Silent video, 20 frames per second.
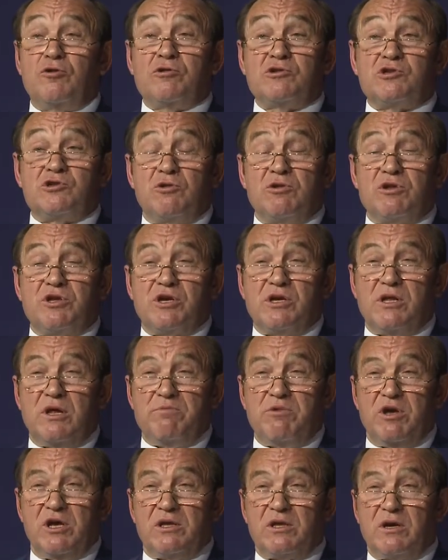it will be
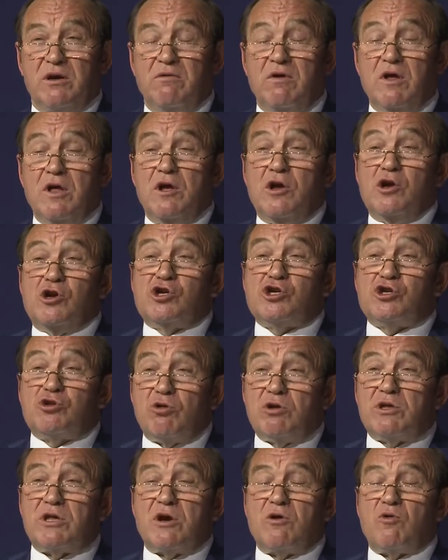about
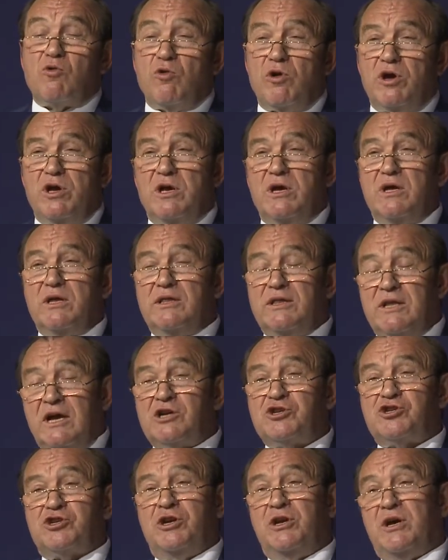300 kilometers
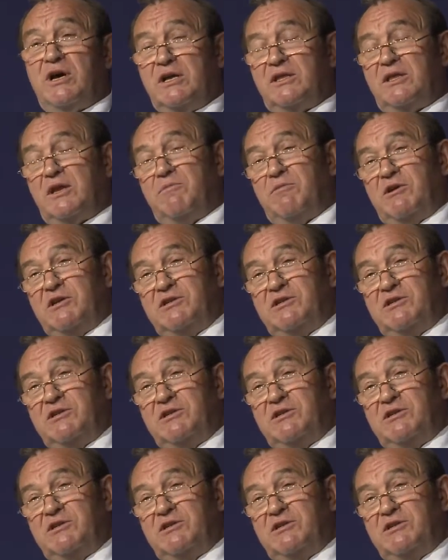of renovated